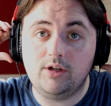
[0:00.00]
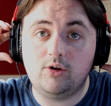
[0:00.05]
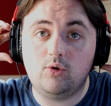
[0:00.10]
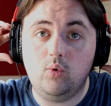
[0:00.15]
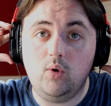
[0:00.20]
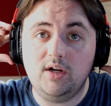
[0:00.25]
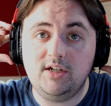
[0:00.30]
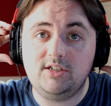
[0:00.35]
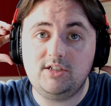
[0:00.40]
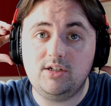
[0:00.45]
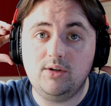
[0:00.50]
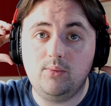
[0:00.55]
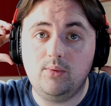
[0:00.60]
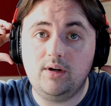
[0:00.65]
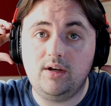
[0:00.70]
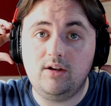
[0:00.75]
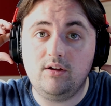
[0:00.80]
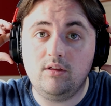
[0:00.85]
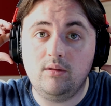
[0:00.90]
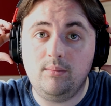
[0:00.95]
in question
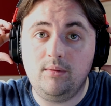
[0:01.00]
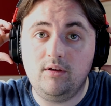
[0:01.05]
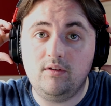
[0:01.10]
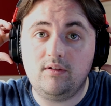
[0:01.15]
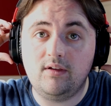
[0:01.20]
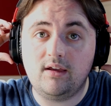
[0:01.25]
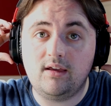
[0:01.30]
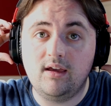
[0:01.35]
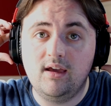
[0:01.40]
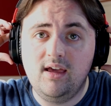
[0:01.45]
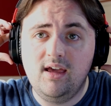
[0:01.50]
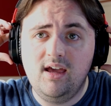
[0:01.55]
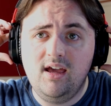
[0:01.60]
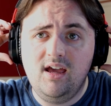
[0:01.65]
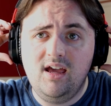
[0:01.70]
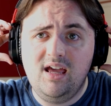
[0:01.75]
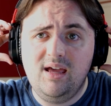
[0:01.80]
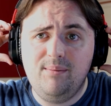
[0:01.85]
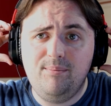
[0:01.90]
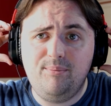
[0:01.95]
would hear the music,
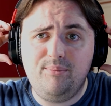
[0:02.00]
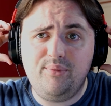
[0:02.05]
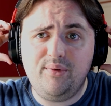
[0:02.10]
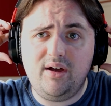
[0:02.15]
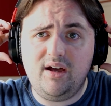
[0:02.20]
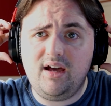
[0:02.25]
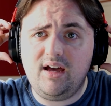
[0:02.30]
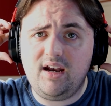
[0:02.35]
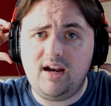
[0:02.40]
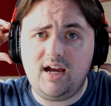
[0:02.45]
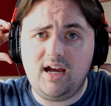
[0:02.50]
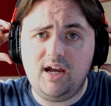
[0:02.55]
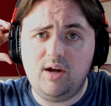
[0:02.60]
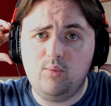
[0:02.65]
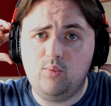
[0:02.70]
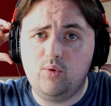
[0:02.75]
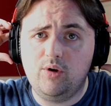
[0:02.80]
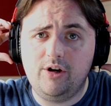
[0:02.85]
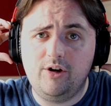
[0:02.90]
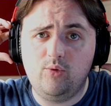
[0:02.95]
but I
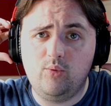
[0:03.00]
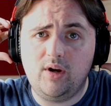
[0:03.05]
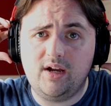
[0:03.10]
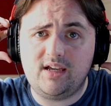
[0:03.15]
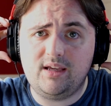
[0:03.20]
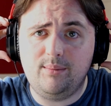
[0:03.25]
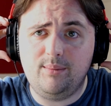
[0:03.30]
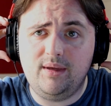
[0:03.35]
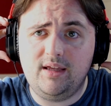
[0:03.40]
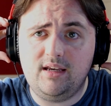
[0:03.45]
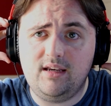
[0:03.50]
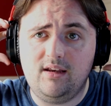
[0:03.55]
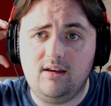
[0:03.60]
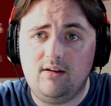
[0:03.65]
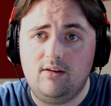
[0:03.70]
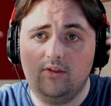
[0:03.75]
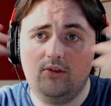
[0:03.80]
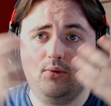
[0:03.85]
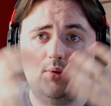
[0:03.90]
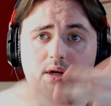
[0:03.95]
wouldn't recommend
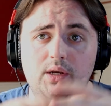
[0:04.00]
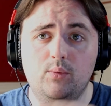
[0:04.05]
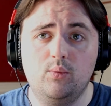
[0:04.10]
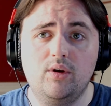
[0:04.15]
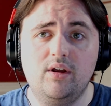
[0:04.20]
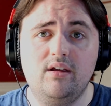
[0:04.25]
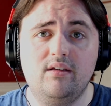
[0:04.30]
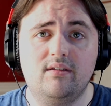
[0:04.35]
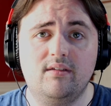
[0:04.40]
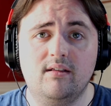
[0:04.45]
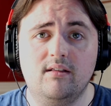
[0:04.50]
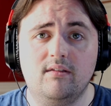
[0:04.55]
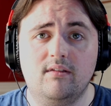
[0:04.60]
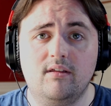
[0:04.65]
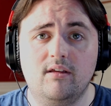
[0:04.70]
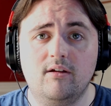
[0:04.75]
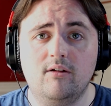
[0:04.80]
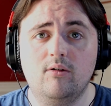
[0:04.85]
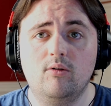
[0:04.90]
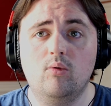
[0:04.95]
it. Three
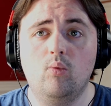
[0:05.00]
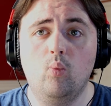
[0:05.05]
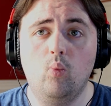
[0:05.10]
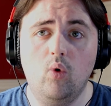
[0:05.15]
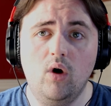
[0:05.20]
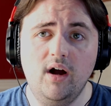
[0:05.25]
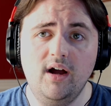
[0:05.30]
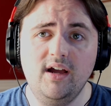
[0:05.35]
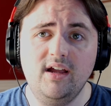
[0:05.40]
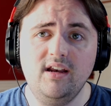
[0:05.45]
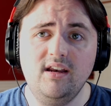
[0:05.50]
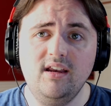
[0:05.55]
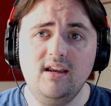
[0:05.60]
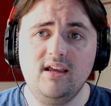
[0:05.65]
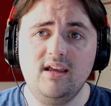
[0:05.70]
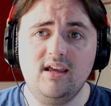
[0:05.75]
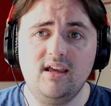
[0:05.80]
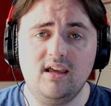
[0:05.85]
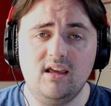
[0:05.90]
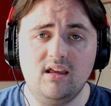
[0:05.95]
reasons.
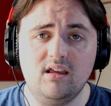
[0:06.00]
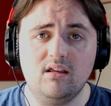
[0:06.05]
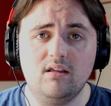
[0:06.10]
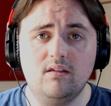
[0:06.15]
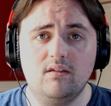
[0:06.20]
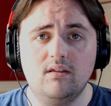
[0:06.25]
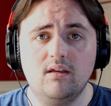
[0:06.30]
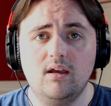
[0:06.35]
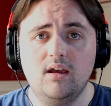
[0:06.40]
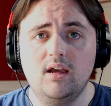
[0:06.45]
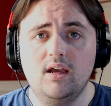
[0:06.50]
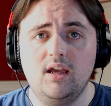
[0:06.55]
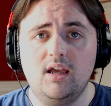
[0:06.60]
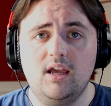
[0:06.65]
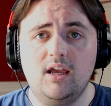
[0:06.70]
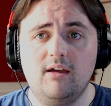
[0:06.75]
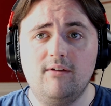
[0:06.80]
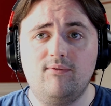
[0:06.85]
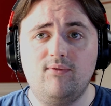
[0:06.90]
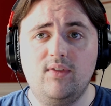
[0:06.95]
One is
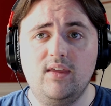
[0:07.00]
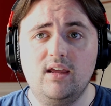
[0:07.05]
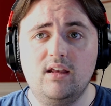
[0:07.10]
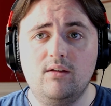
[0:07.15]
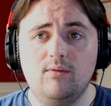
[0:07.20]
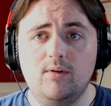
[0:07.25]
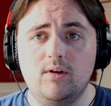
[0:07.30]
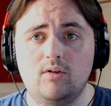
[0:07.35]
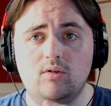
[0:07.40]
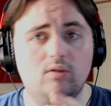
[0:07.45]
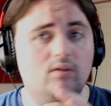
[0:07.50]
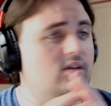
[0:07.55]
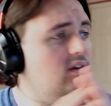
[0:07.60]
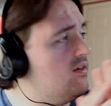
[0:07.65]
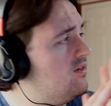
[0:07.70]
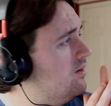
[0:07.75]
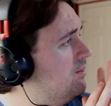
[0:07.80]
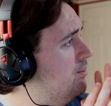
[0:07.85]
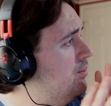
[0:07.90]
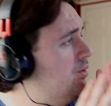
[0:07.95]
if the individual tends to